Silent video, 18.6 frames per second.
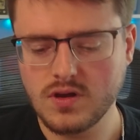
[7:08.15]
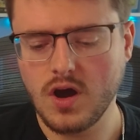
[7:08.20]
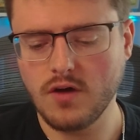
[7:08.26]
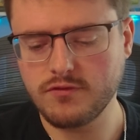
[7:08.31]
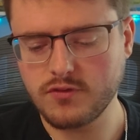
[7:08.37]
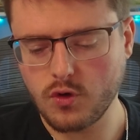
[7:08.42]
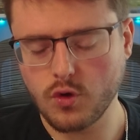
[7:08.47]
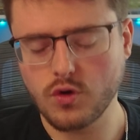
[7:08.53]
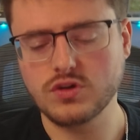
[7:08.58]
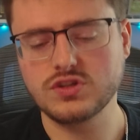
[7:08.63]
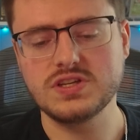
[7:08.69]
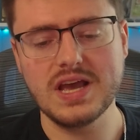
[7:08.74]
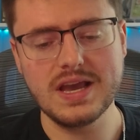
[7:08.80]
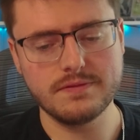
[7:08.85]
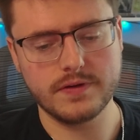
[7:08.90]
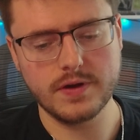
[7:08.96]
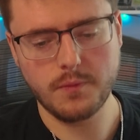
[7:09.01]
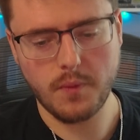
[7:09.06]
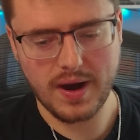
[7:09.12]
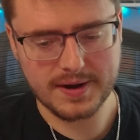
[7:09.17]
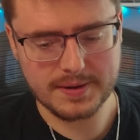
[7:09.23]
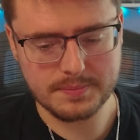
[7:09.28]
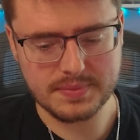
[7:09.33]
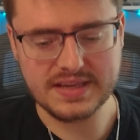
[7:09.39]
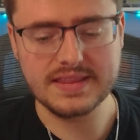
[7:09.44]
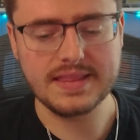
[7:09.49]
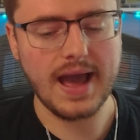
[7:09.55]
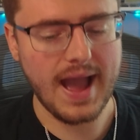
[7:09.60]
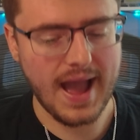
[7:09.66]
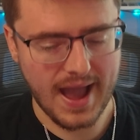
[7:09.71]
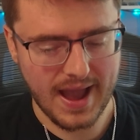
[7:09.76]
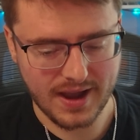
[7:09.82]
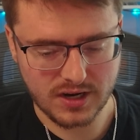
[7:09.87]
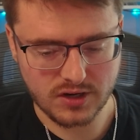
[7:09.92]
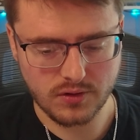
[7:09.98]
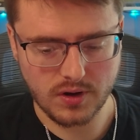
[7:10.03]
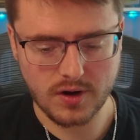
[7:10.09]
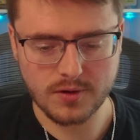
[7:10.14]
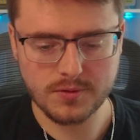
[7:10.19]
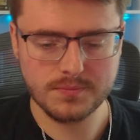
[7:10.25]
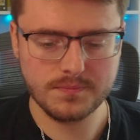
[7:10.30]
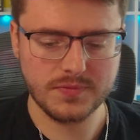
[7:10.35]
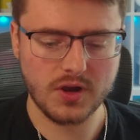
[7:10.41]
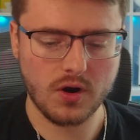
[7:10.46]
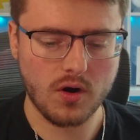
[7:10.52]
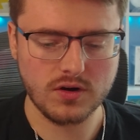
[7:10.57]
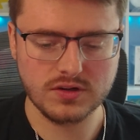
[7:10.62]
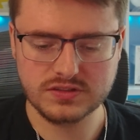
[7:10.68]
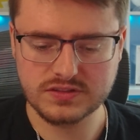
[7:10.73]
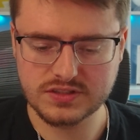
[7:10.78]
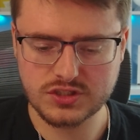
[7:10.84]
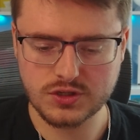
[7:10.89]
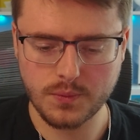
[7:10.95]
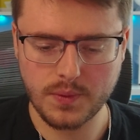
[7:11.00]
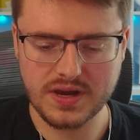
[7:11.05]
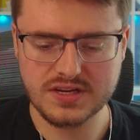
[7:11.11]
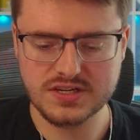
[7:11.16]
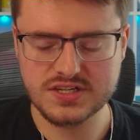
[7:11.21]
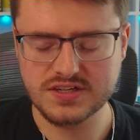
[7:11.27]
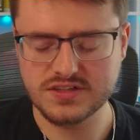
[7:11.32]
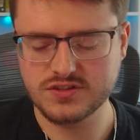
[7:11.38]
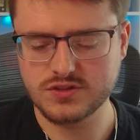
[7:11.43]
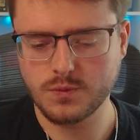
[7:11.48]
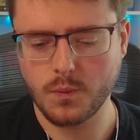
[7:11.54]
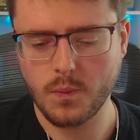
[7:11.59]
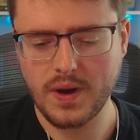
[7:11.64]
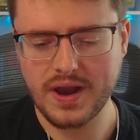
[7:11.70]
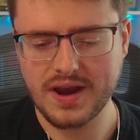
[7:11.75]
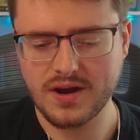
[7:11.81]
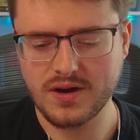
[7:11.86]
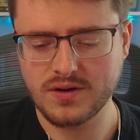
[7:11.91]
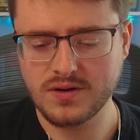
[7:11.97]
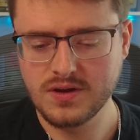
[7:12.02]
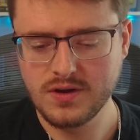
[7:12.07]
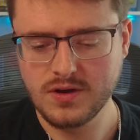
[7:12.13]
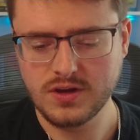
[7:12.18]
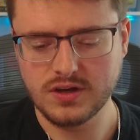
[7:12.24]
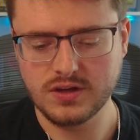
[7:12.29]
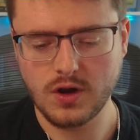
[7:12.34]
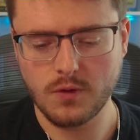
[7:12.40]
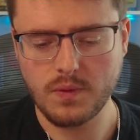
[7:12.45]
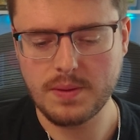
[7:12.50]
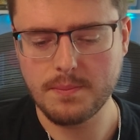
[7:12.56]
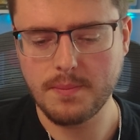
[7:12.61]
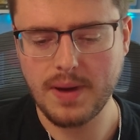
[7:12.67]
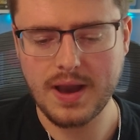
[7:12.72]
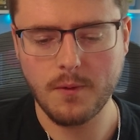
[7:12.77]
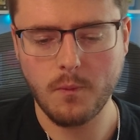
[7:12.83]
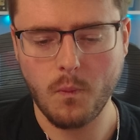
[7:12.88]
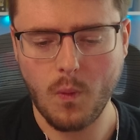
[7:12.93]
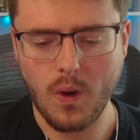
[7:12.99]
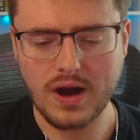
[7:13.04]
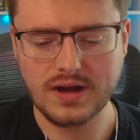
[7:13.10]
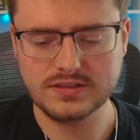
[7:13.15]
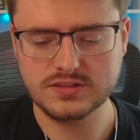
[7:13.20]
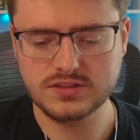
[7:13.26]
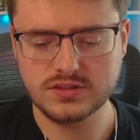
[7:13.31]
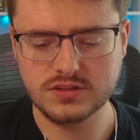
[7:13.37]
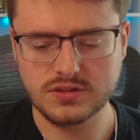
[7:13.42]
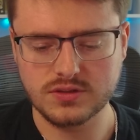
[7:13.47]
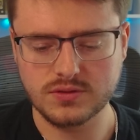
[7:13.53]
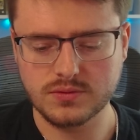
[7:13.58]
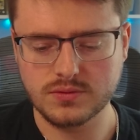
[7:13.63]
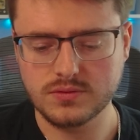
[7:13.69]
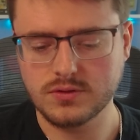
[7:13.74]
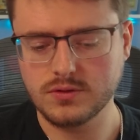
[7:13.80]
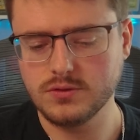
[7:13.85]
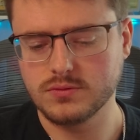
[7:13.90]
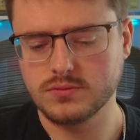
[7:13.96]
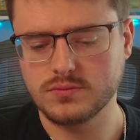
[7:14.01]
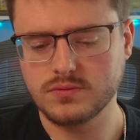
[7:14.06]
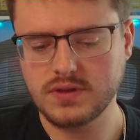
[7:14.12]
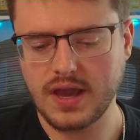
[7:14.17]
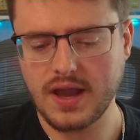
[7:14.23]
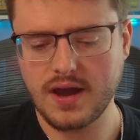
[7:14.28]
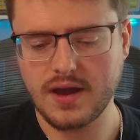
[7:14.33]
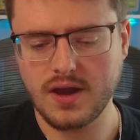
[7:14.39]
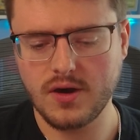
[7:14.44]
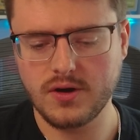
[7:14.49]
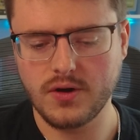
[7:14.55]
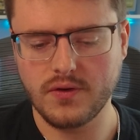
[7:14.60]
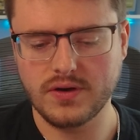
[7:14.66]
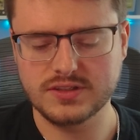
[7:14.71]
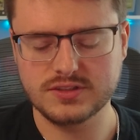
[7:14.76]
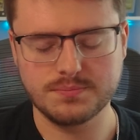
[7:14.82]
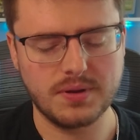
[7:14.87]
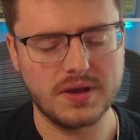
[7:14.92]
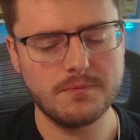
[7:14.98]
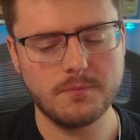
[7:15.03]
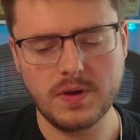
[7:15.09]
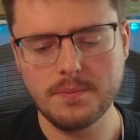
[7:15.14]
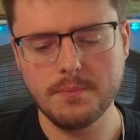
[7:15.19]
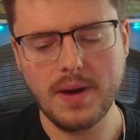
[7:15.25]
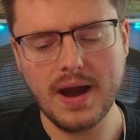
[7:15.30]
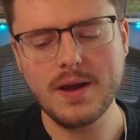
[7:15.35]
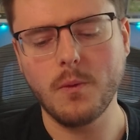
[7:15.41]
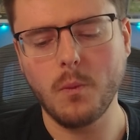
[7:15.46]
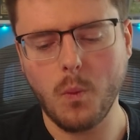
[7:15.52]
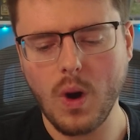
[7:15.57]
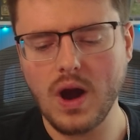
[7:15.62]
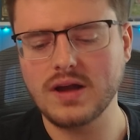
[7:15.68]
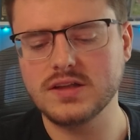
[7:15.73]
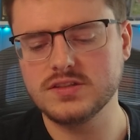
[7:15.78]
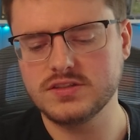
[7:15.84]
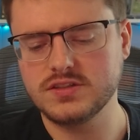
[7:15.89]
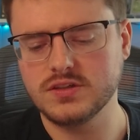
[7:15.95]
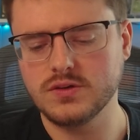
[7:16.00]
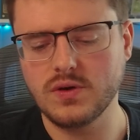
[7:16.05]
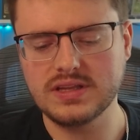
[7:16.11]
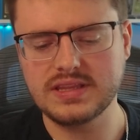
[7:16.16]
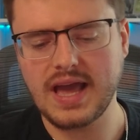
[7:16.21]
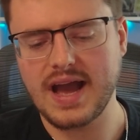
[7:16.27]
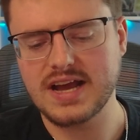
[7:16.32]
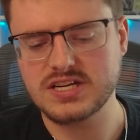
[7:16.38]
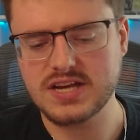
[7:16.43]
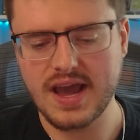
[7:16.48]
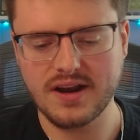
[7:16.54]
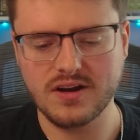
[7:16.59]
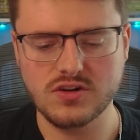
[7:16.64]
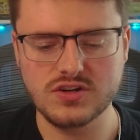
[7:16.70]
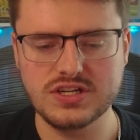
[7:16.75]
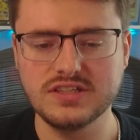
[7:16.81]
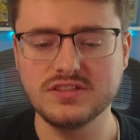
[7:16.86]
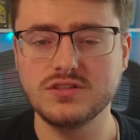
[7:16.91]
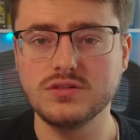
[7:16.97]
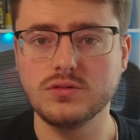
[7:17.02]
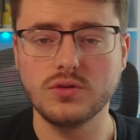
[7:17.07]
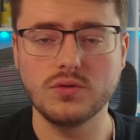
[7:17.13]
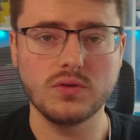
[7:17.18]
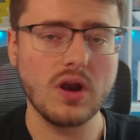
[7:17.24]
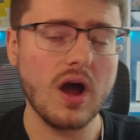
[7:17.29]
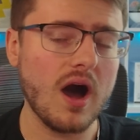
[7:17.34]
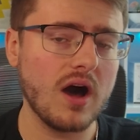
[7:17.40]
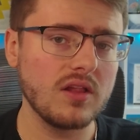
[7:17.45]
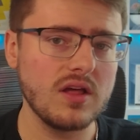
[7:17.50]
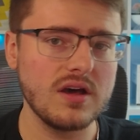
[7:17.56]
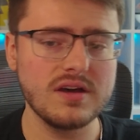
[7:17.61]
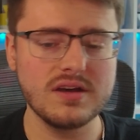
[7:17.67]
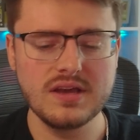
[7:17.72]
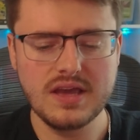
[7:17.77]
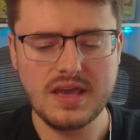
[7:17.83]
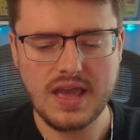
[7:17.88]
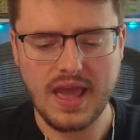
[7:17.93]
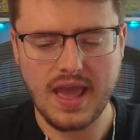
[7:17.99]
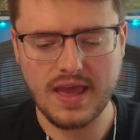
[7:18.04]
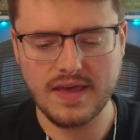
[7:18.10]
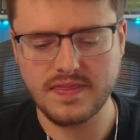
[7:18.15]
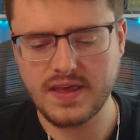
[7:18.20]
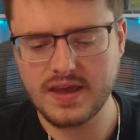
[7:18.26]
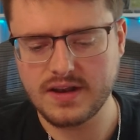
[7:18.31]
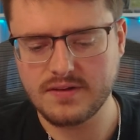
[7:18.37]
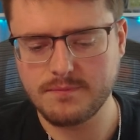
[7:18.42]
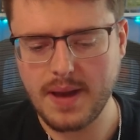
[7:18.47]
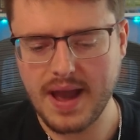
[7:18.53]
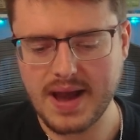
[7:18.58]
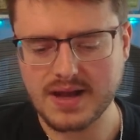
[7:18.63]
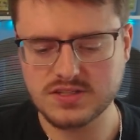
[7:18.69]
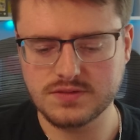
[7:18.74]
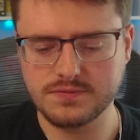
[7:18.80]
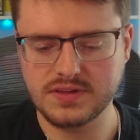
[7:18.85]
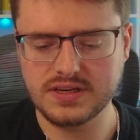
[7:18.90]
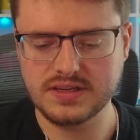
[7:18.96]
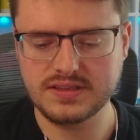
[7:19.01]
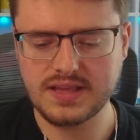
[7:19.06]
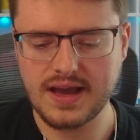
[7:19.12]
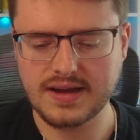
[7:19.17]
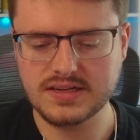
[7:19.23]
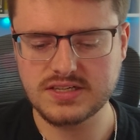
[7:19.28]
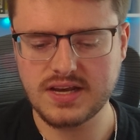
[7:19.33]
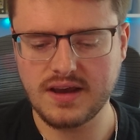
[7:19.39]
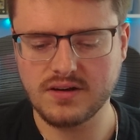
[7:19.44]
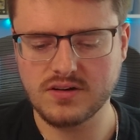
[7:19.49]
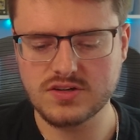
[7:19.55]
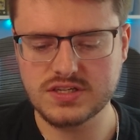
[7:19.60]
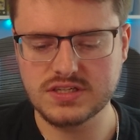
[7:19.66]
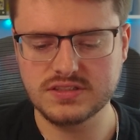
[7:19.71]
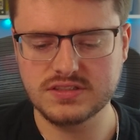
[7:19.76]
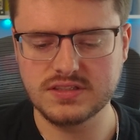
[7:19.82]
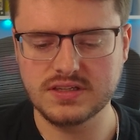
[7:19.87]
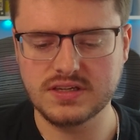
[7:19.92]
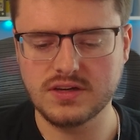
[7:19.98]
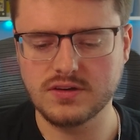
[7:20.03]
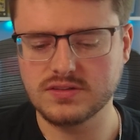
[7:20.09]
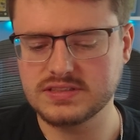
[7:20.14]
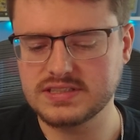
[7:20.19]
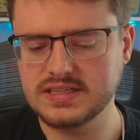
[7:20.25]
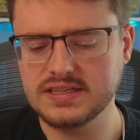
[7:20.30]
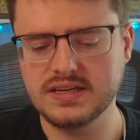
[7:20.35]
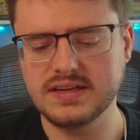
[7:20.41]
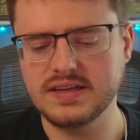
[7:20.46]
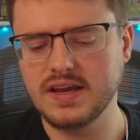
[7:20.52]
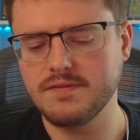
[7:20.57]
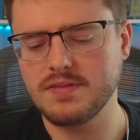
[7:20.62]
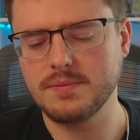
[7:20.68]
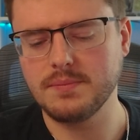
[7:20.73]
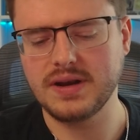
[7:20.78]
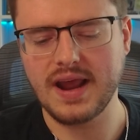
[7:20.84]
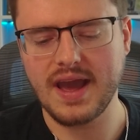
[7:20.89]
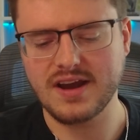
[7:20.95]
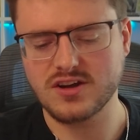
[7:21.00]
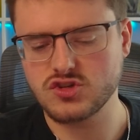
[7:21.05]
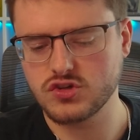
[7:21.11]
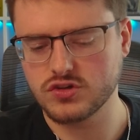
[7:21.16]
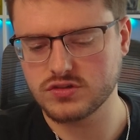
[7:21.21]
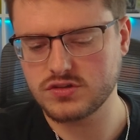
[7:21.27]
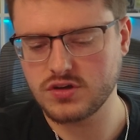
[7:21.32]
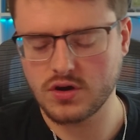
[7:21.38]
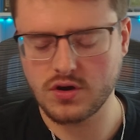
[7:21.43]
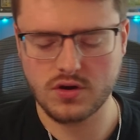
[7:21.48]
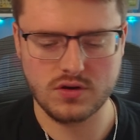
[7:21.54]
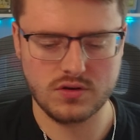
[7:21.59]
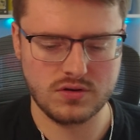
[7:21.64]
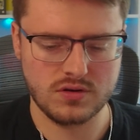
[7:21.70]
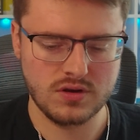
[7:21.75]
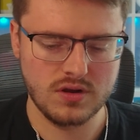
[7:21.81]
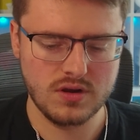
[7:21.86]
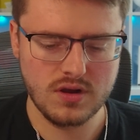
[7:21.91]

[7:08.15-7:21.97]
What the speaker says: Of course, if we want to be that aggro, there are situations where, you know, we might want to, ooh, they Iono us, but we might want to attach energy to Lunala and then passively attach energy to Giratina and give them an extra turn.